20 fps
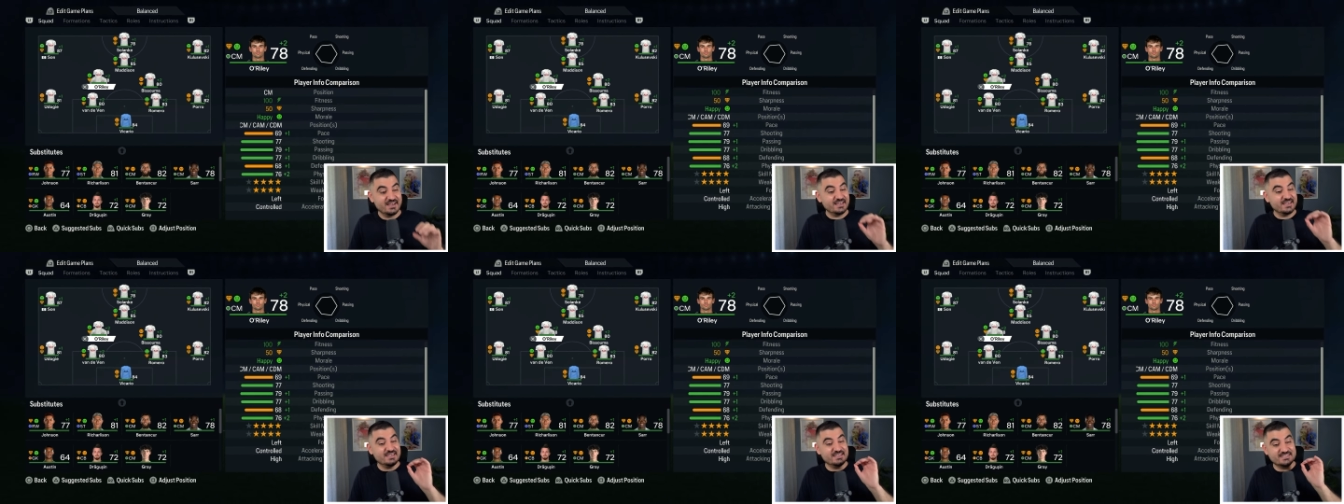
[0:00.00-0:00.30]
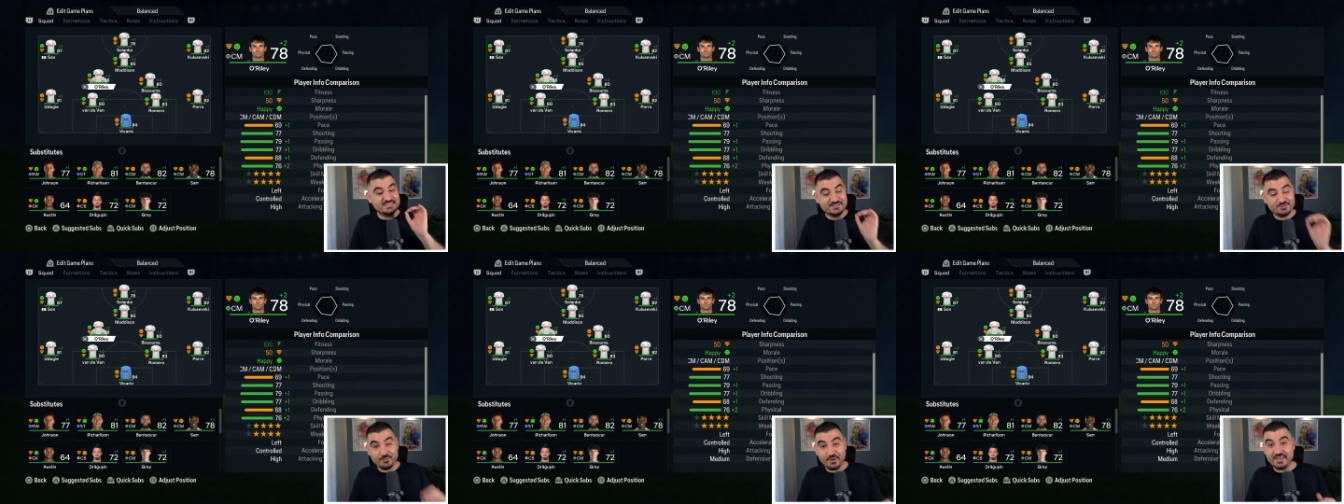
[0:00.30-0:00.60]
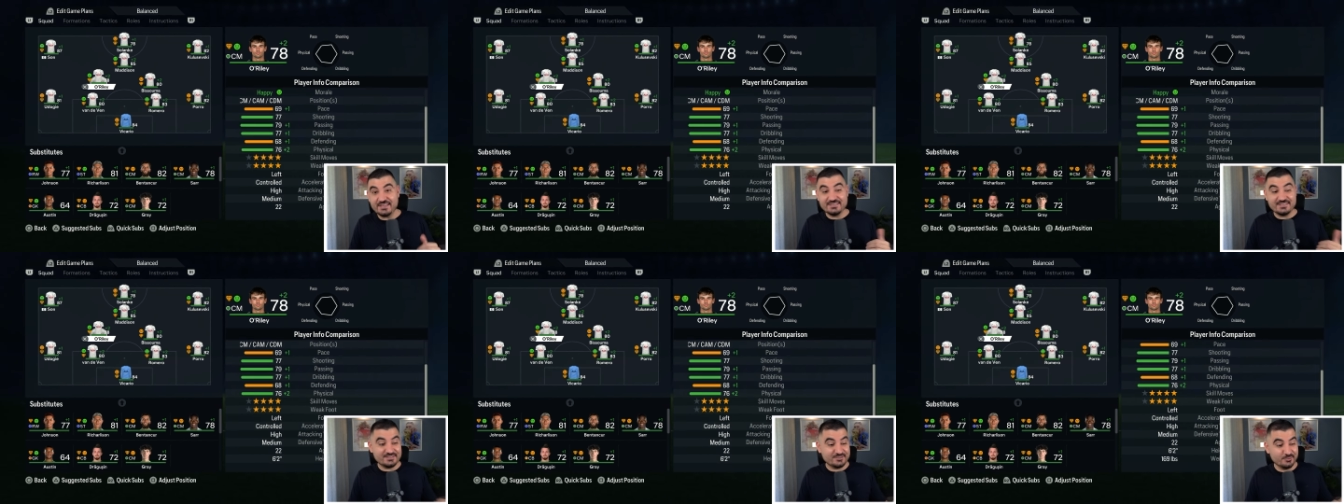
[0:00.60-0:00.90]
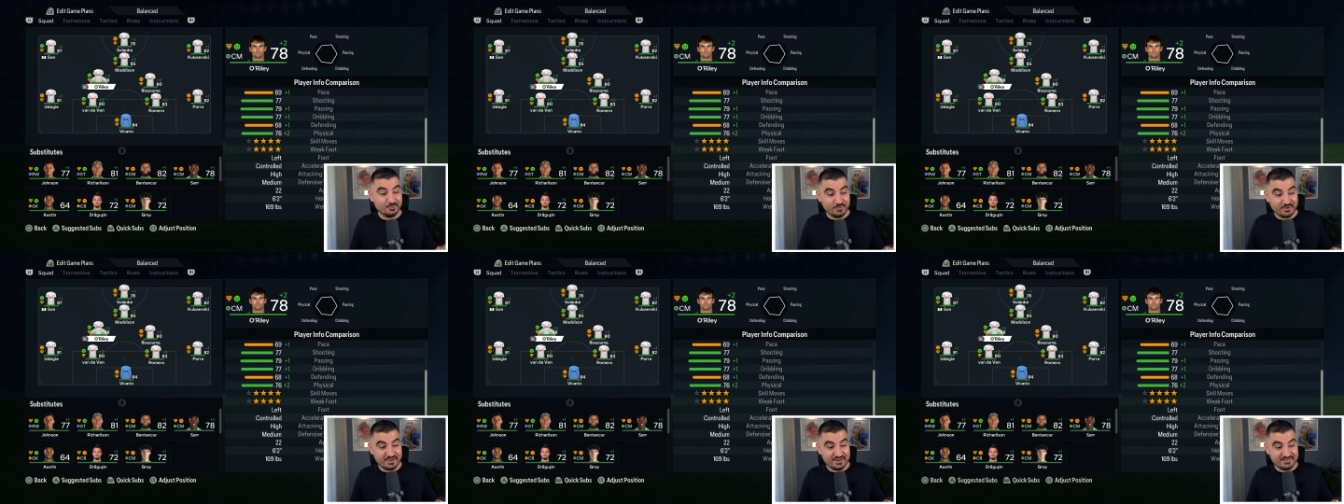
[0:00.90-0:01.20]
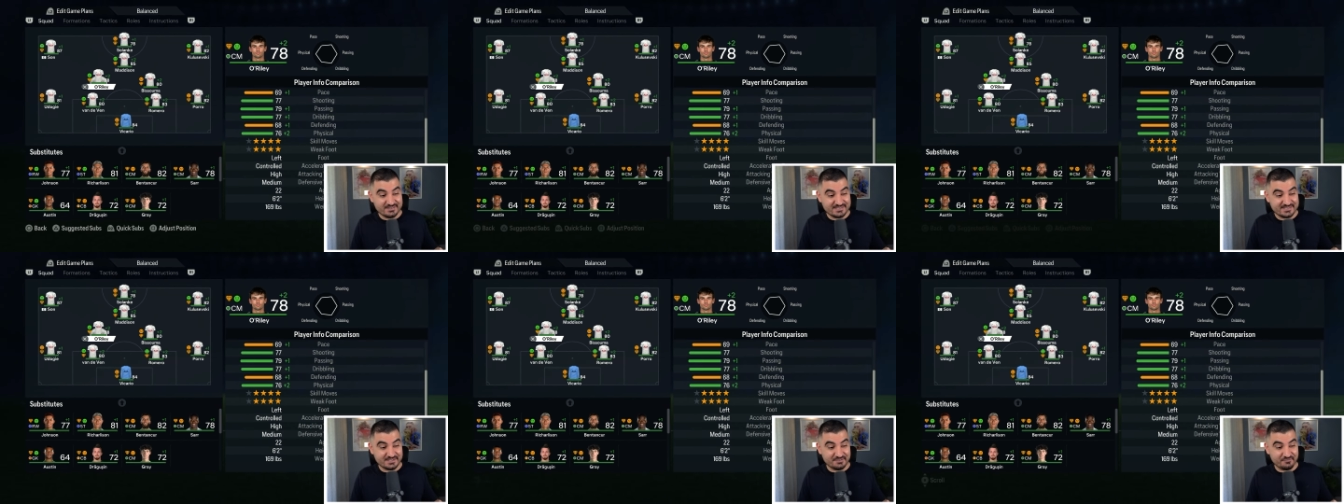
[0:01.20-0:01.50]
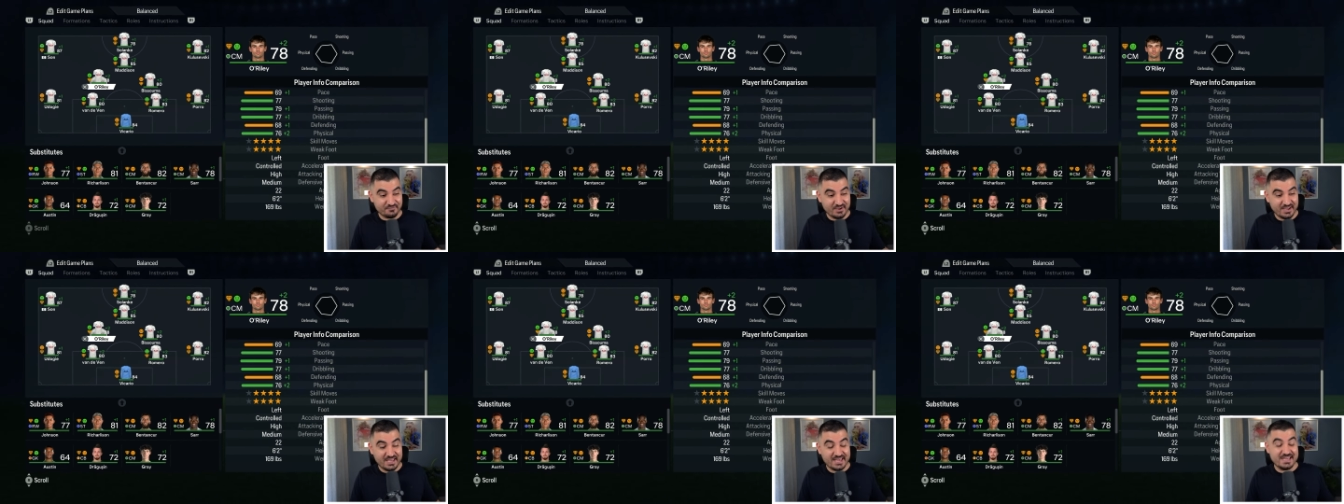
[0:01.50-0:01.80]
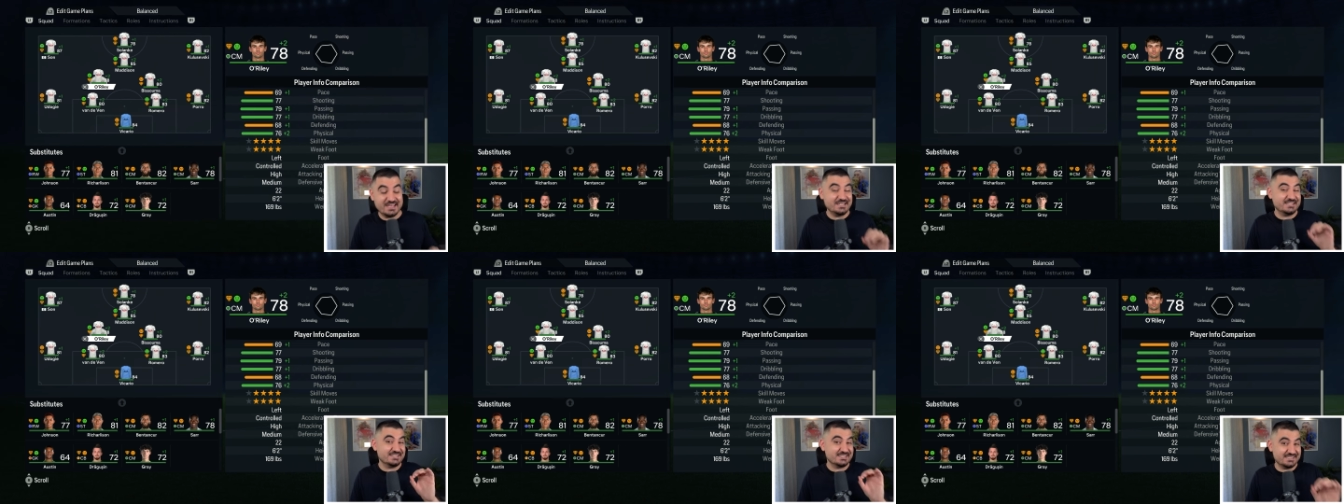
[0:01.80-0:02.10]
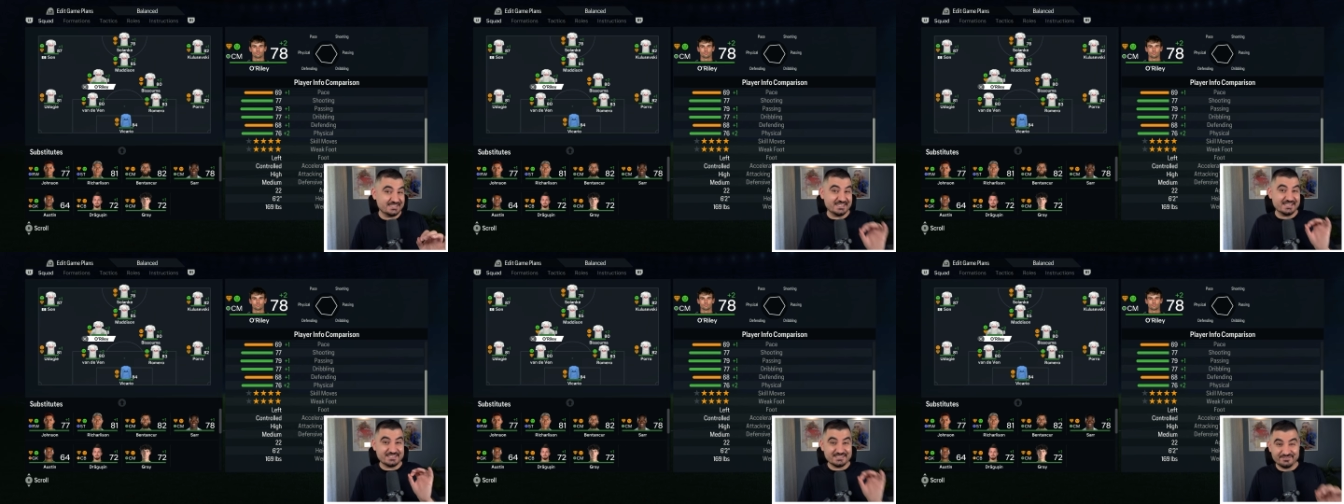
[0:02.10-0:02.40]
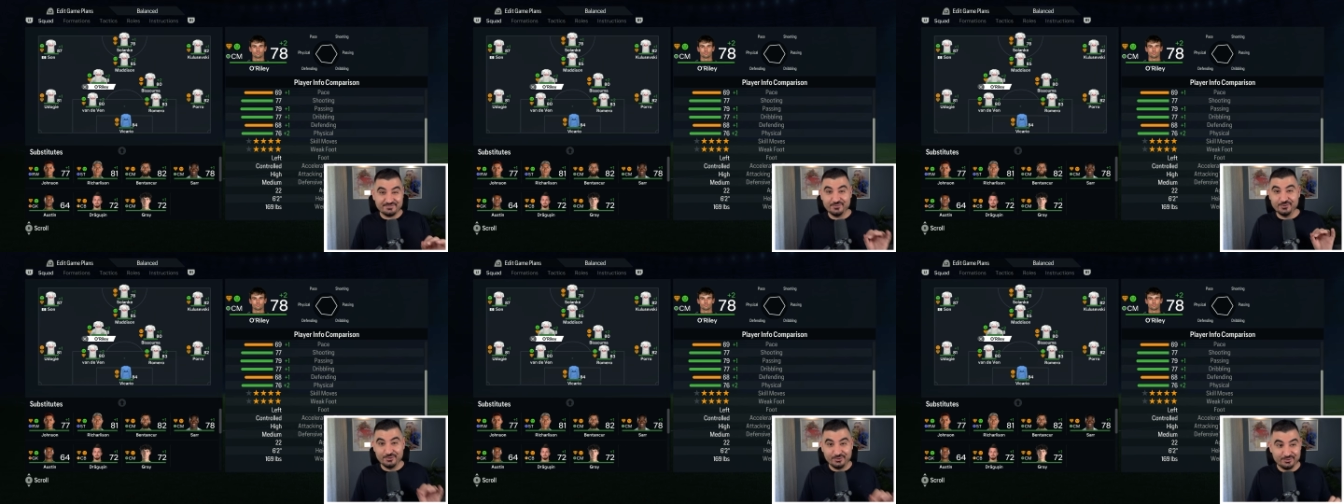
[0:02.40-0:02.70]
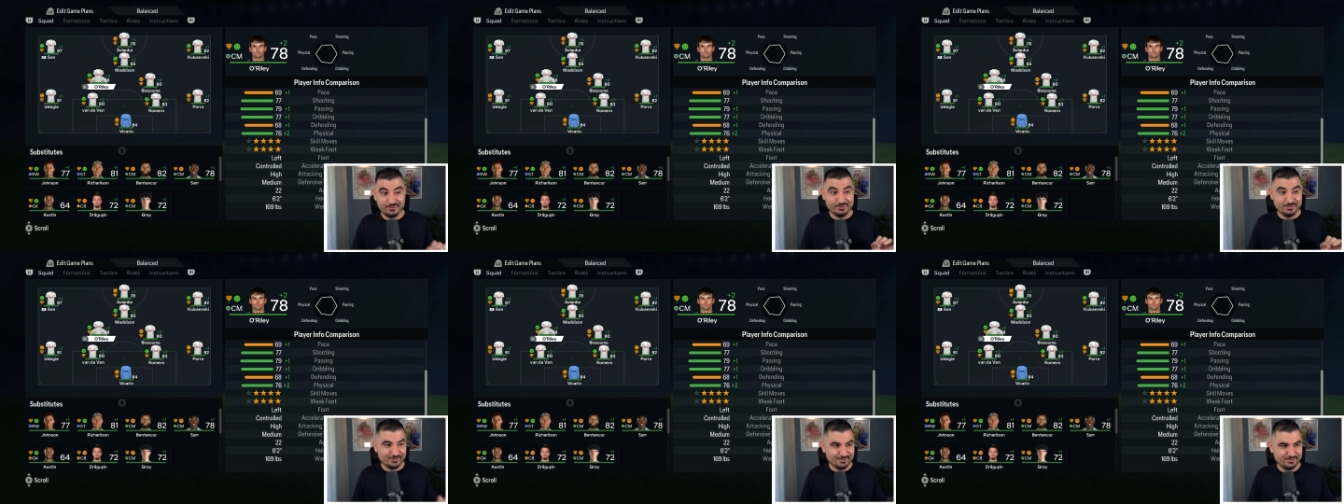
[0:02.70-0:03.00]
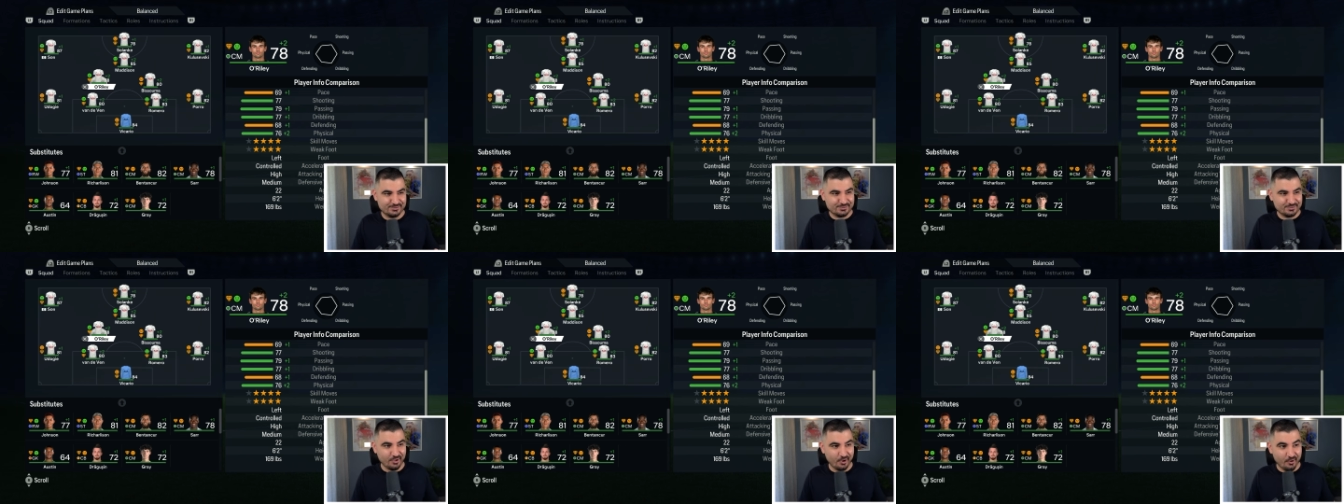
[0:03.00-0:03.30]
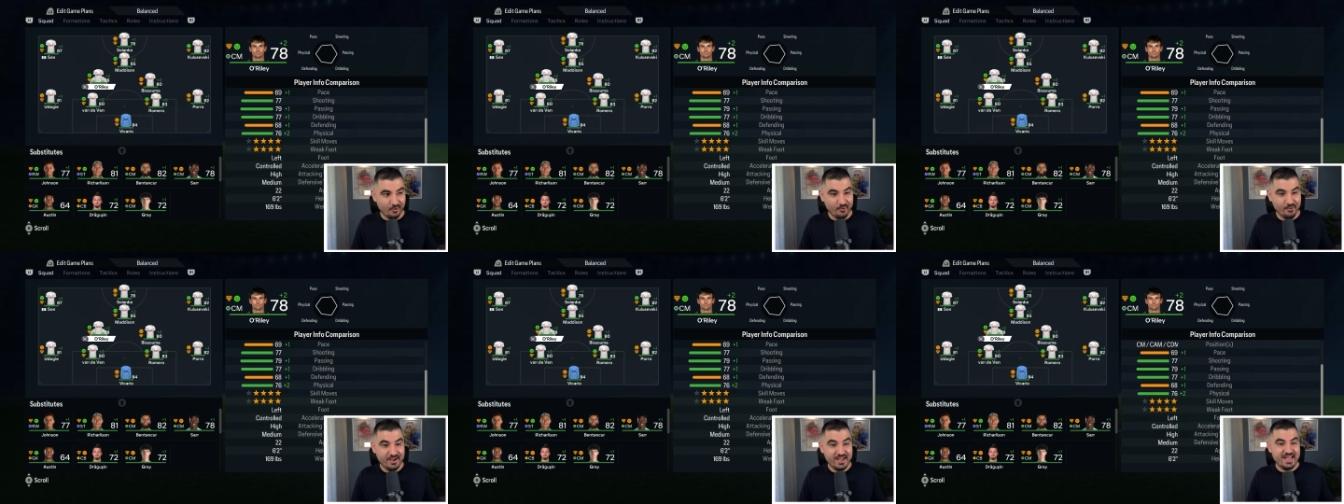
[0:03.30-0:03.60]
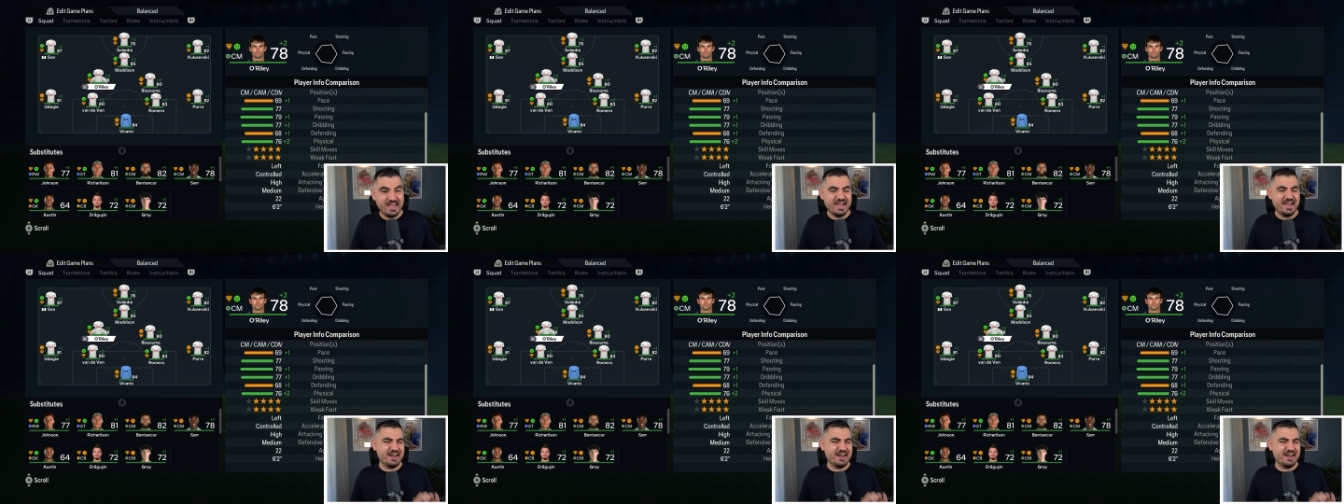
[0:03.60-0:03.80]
He's 22 years of age, 6 foot 2 tall